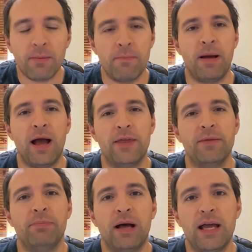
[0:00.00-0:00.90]
by the
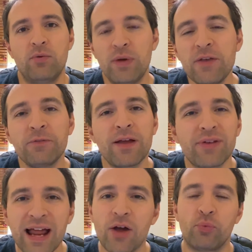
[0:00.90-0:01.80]
by, we found
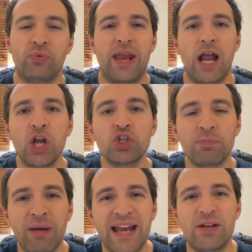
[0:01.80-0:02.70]
out that Hunter
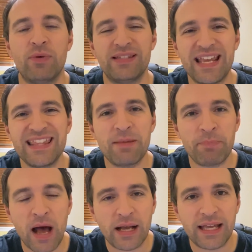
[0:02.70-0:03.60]
Biden was in the
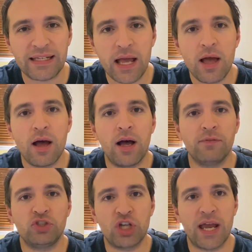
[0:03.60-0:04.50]
pocket
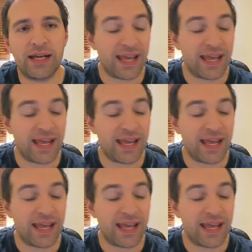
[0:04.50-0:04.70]
of China.